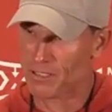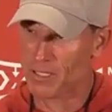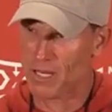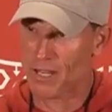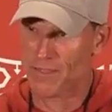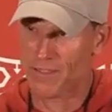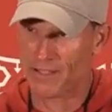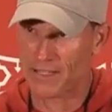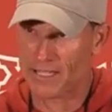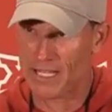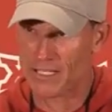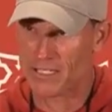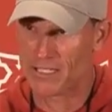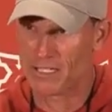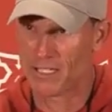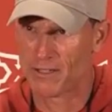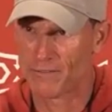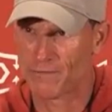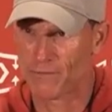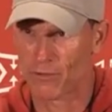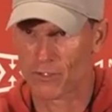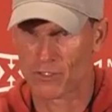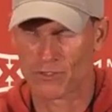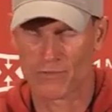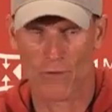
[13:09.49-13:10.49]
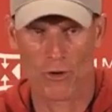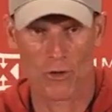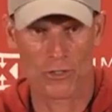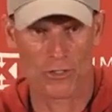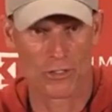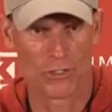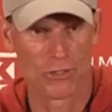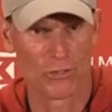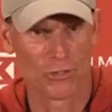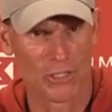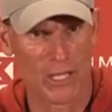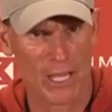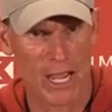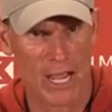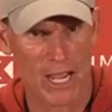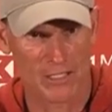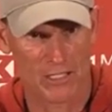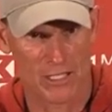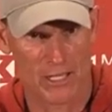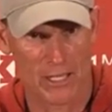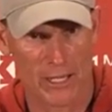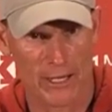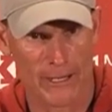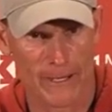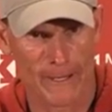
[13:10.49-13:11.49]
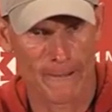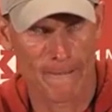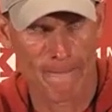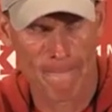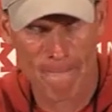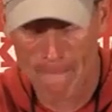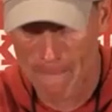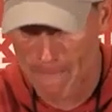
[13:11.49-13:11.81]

I think that's it for as far as new guys there.